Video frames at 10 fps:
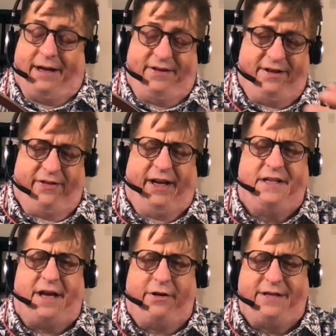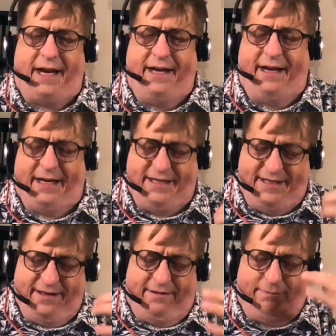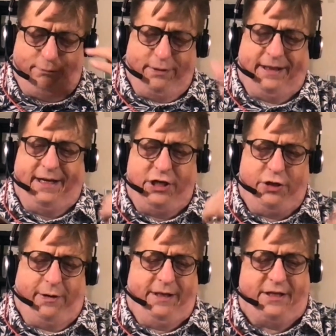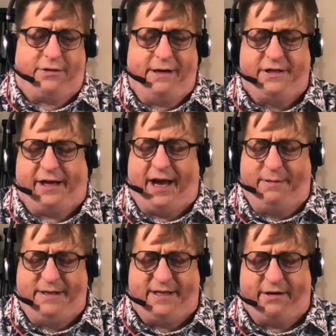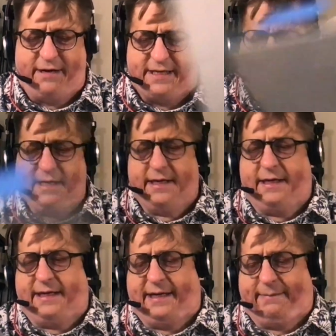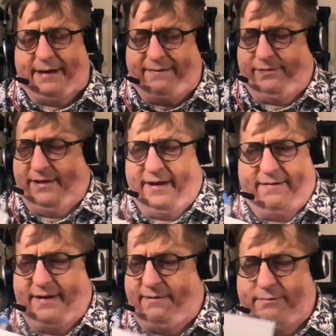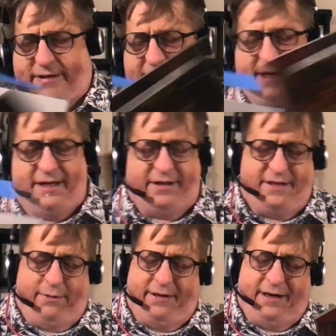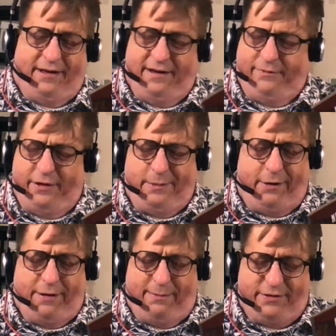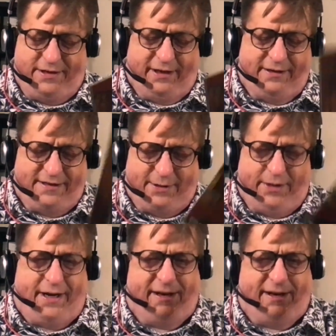I still think it's entertaining. I still really enjoy the Strange Academy series. And I've loved that what Scotty Young has done with it. And I love what Romero Ramos has done with it.